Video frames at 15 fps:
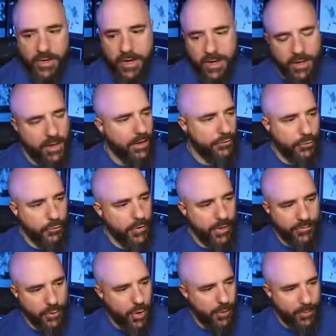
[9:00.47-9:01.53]
Because who, if
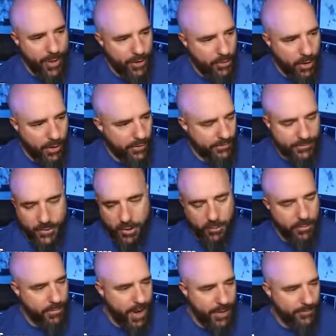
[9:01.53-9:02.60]
you don't have pick artists, Derwin
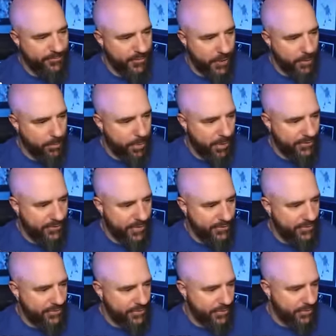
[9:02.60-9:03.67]
might fucking punch that
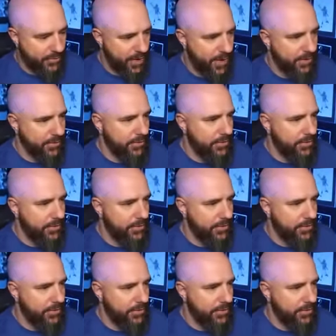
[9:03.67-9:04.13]
shit to the ground.